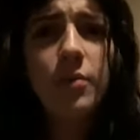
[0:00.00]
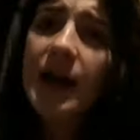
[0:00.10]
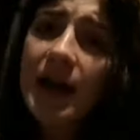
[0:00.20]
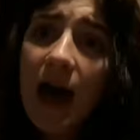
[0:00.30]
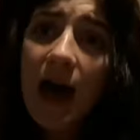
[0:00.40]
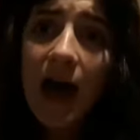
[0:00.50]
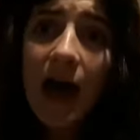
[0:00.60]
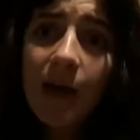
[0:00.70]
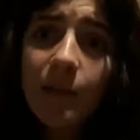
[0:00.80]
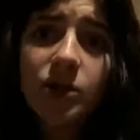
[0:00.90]
but I
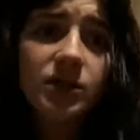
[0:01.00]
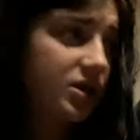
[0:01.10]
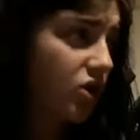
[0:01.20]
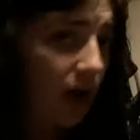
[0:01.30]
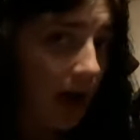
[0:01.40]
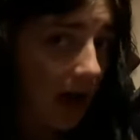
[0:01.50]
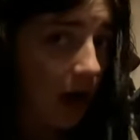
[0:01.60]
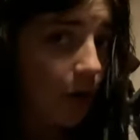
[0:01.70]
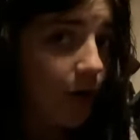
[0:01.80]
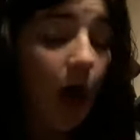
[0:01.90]
can't because that's not
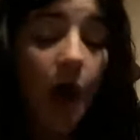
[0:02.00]
allowed.